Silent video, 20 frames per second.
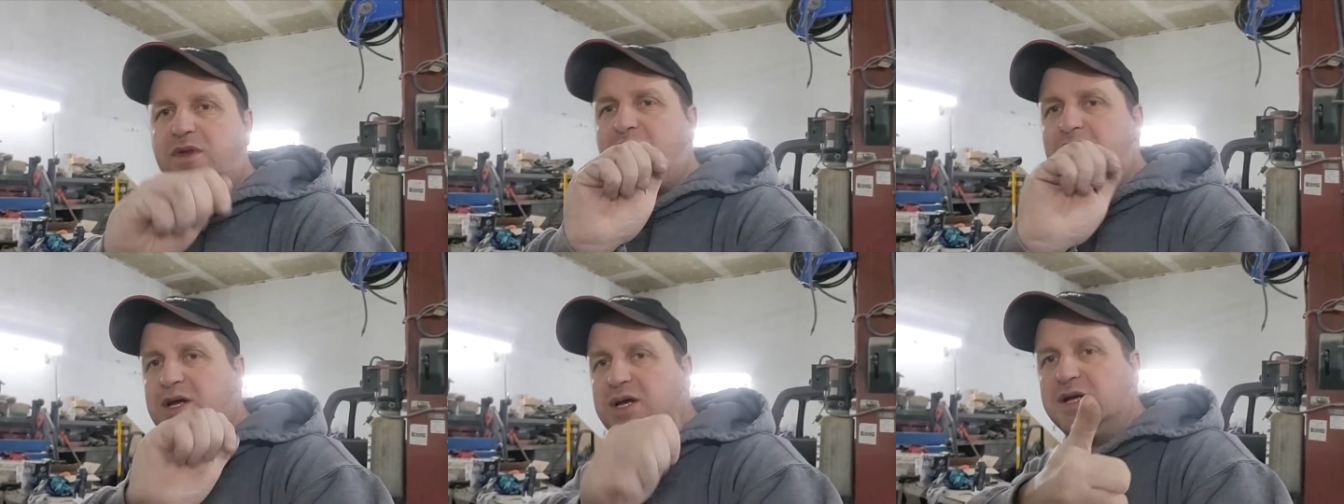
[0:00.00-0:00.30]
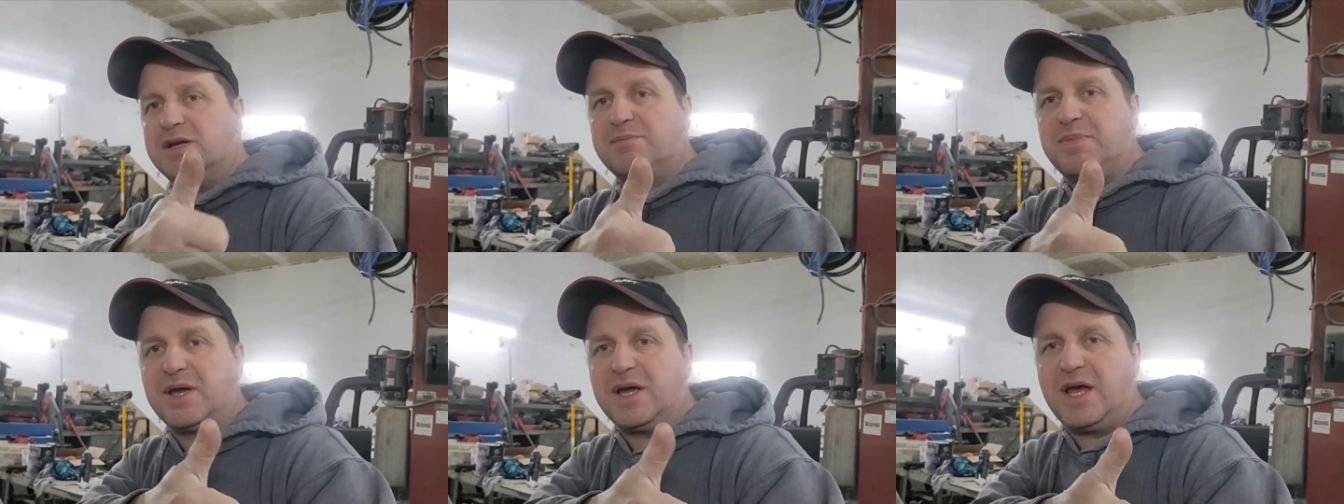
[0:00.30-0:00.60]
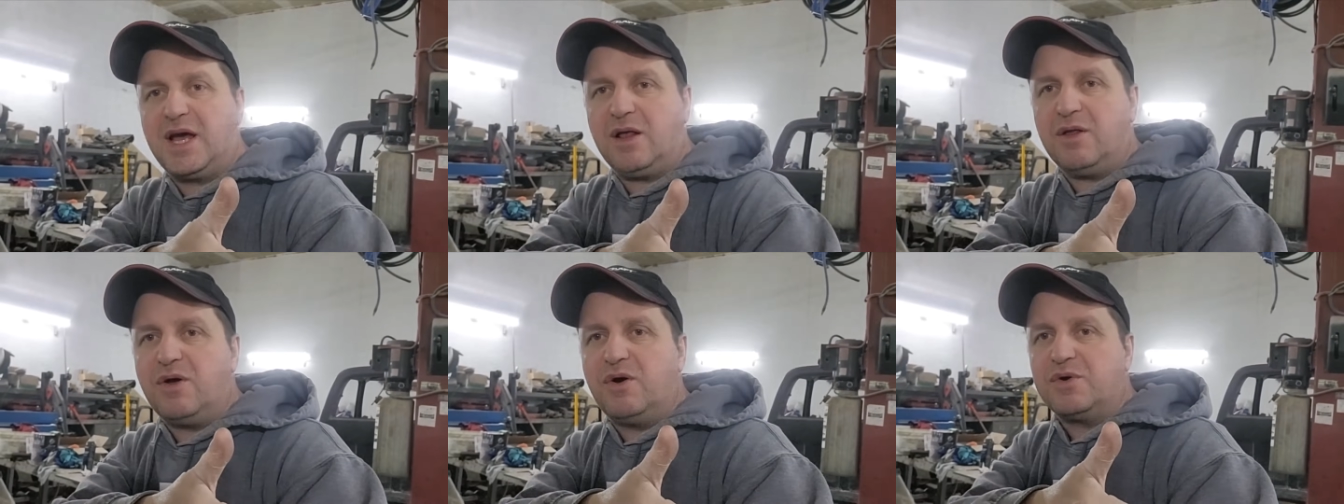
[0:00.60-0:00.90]
A big
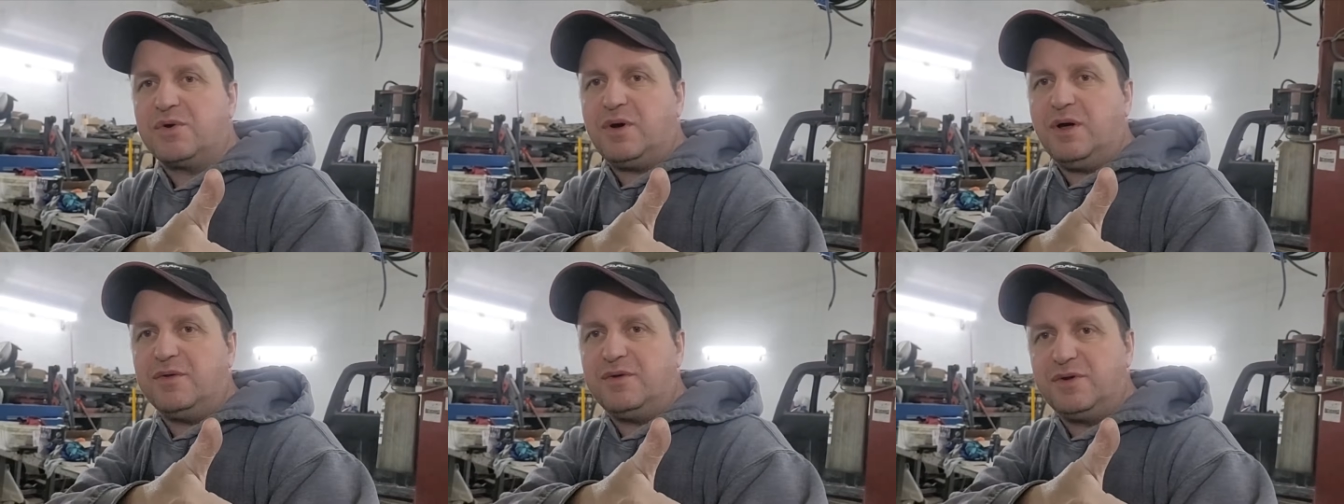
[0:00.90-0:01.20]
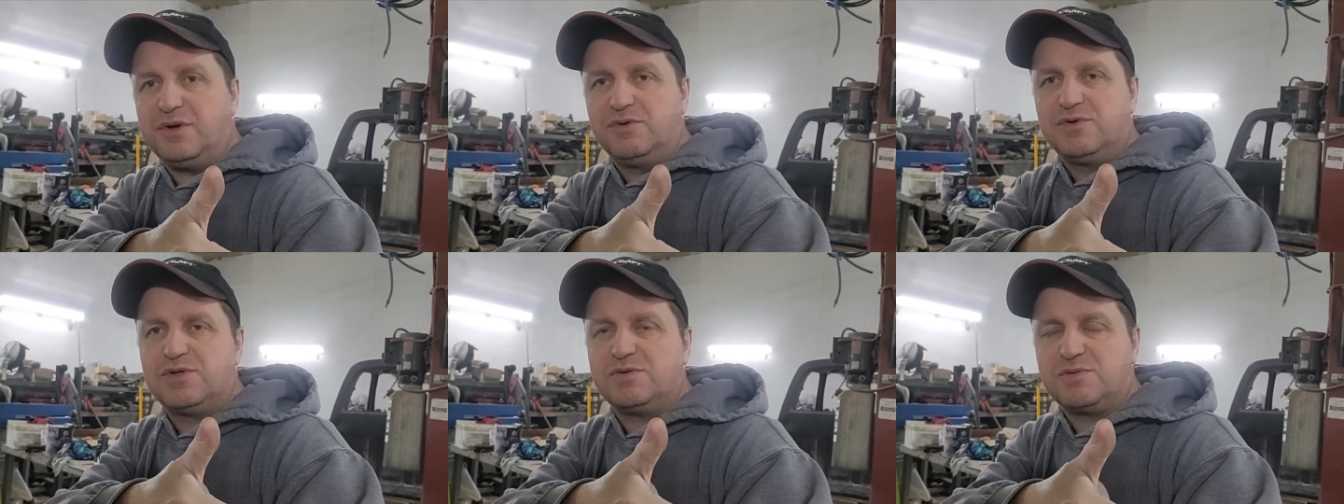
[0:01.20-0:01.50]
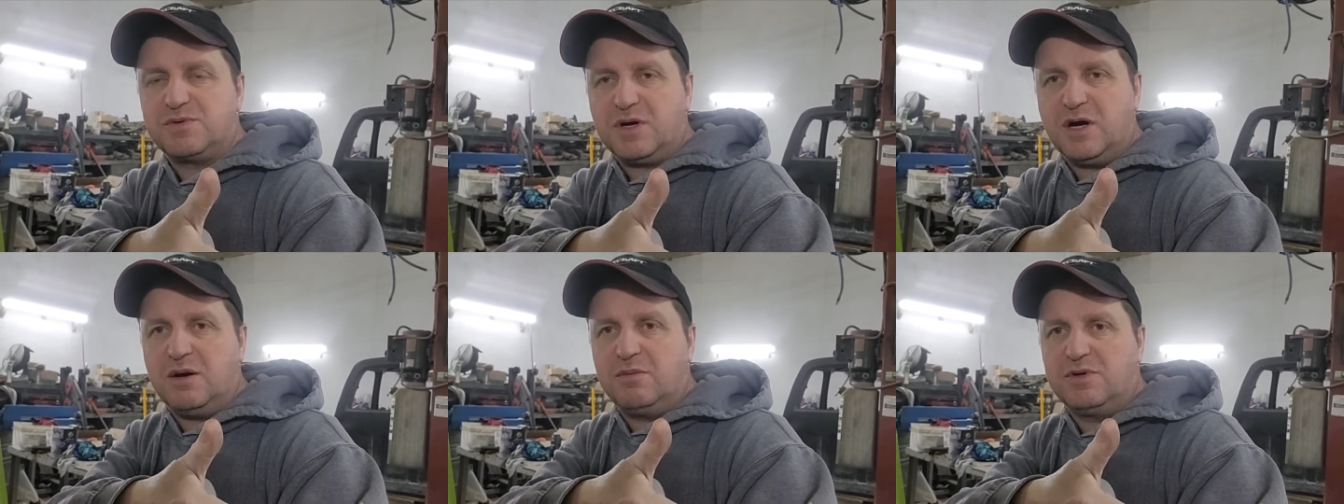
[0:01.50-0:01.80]
hello to all the new
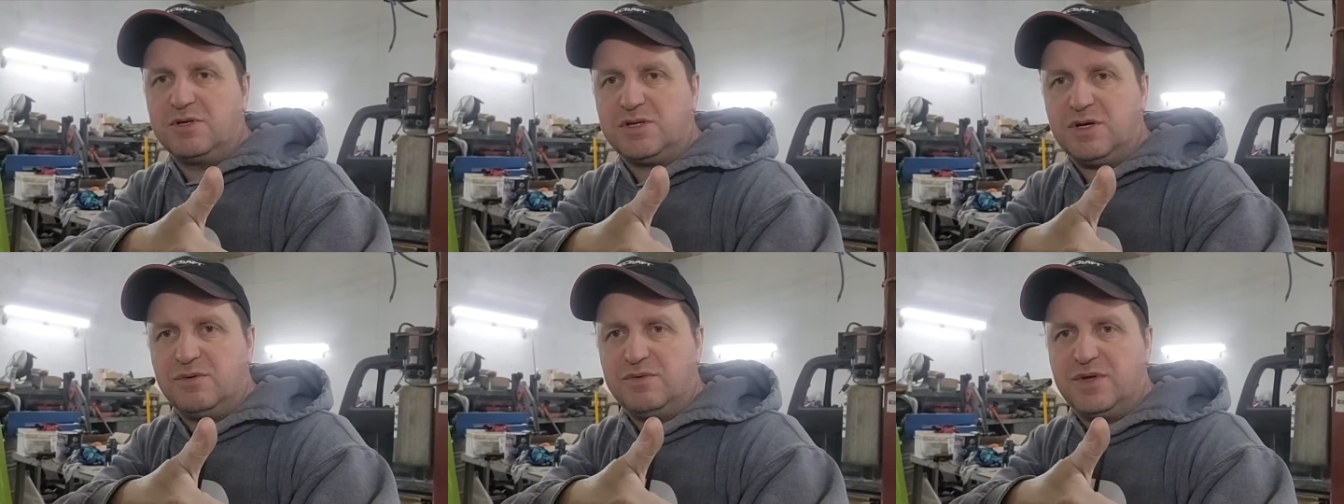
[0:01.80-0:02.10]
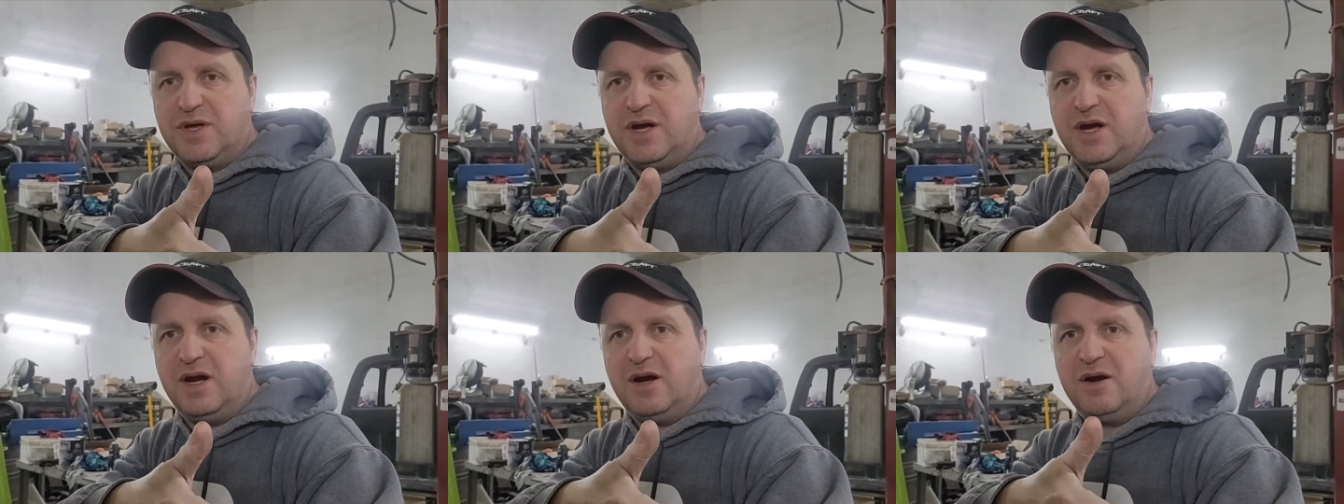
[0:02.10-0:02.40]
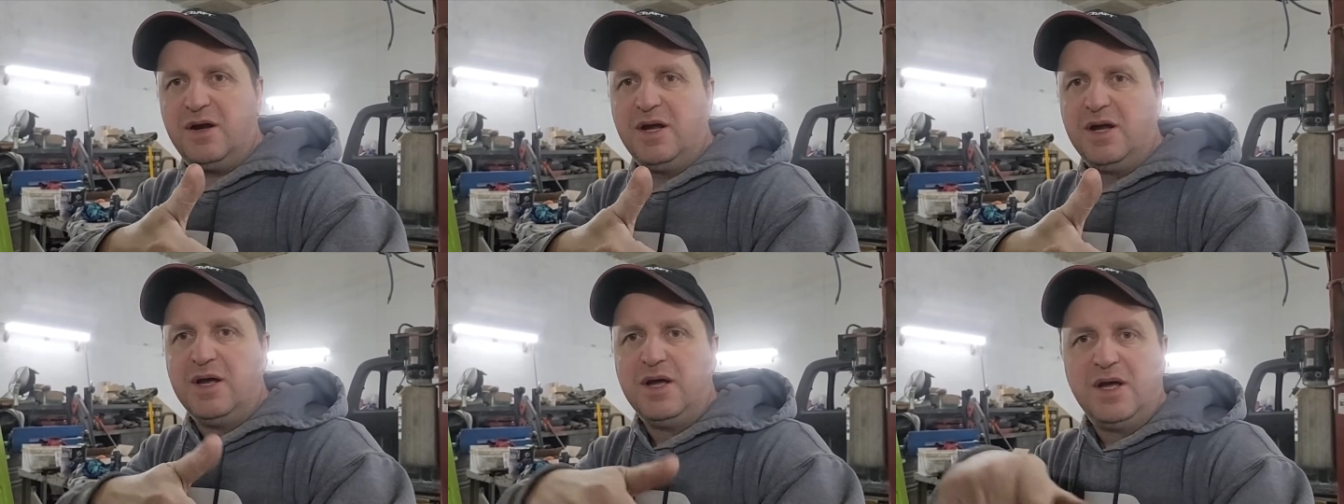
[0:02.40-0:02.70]
subscribers out there.